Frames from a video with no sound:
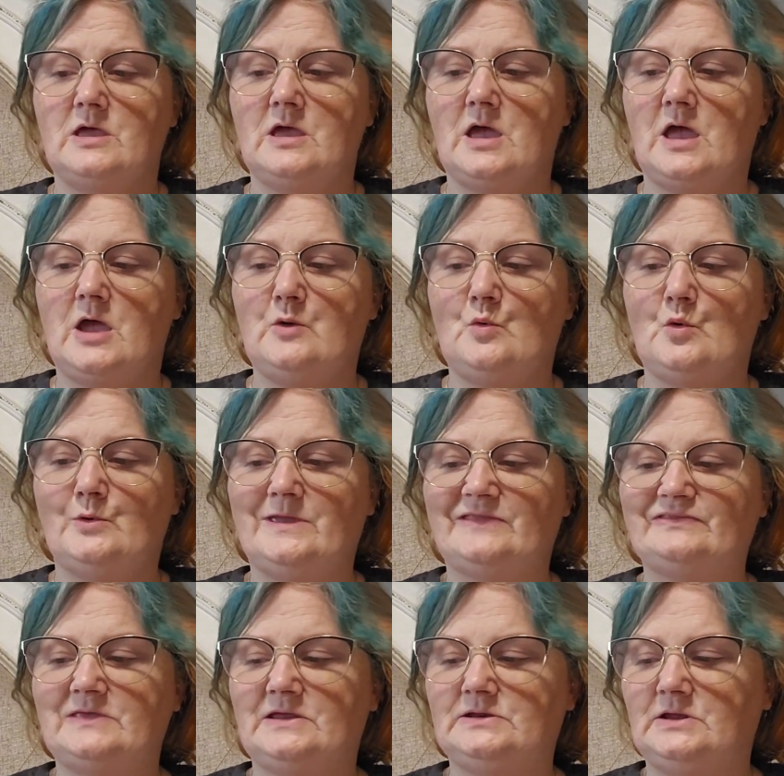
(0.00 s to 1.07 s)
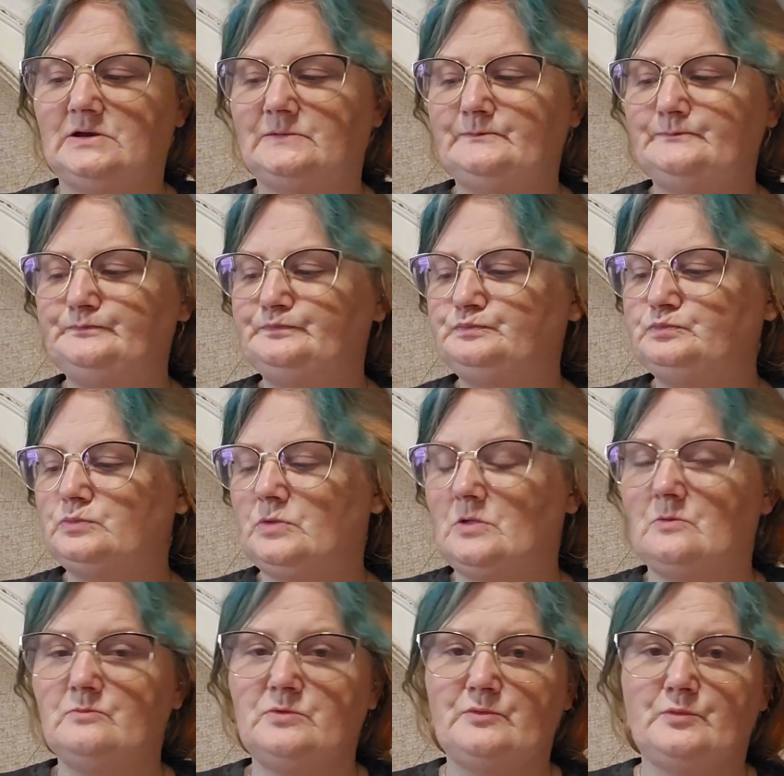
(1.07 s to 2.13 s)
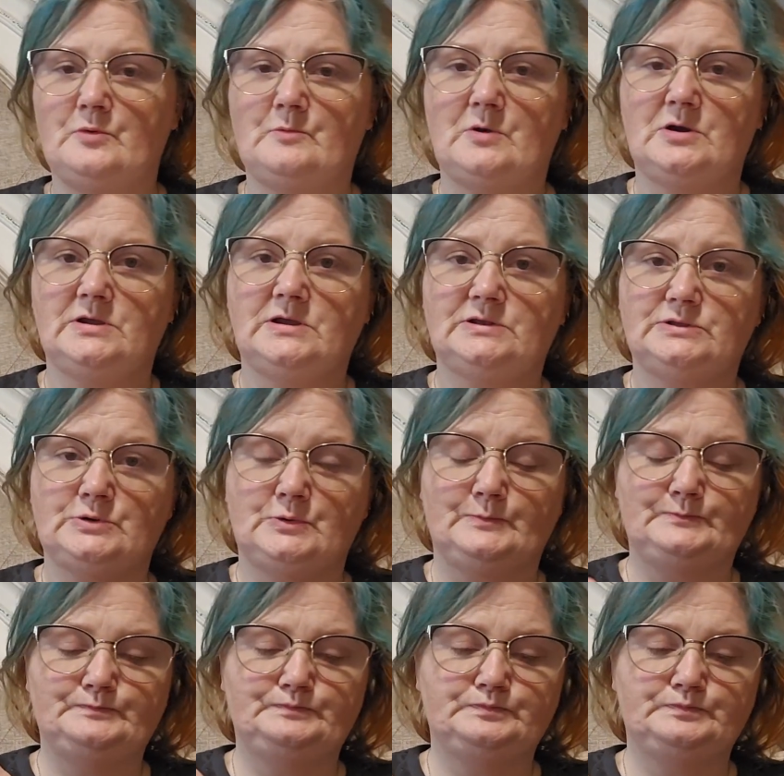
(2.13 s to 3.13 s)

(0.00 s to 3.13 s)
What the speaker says: I won't get that done before Martin gets home.